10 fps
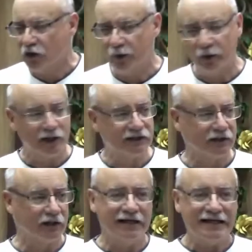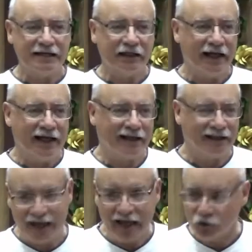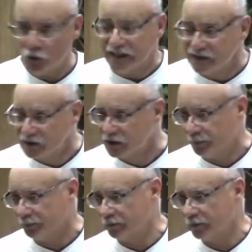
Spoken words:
We want to get wisdom.